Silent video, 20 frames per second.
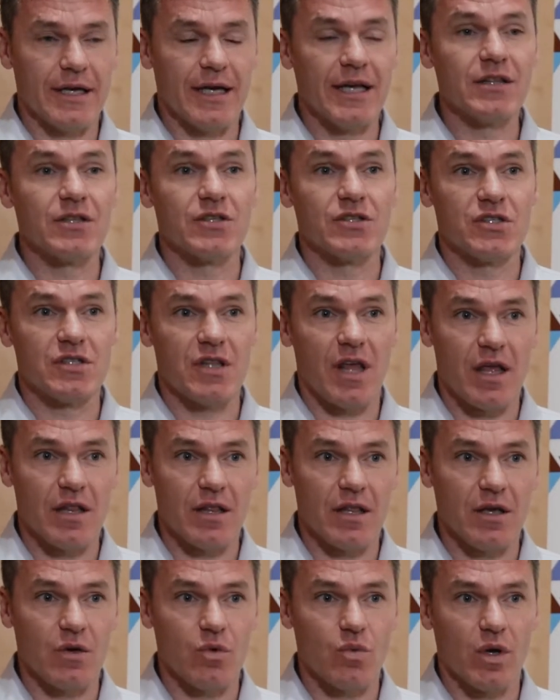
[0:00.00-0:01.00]

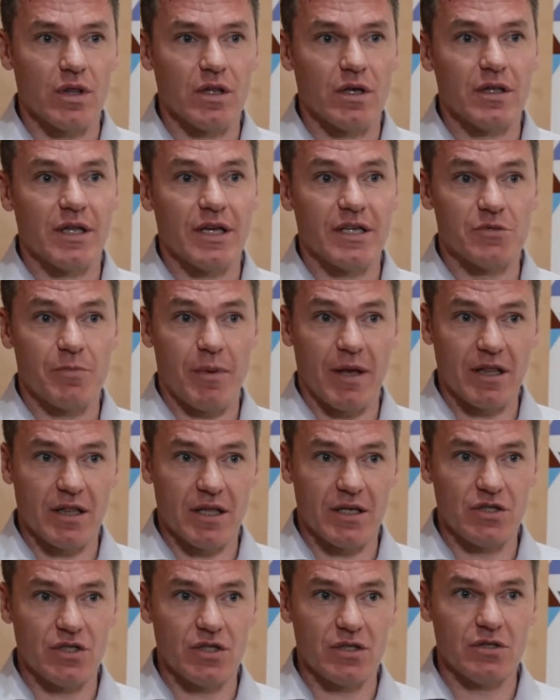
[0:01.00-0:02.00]
understanding what are the
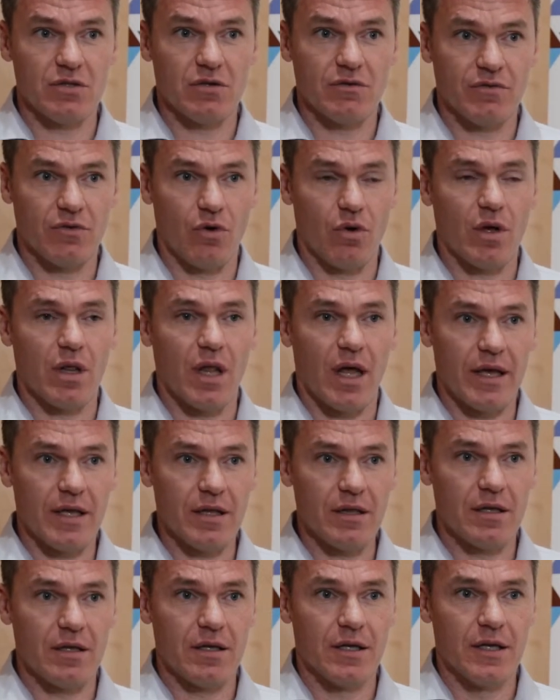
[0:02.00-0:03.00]
expectations of your client,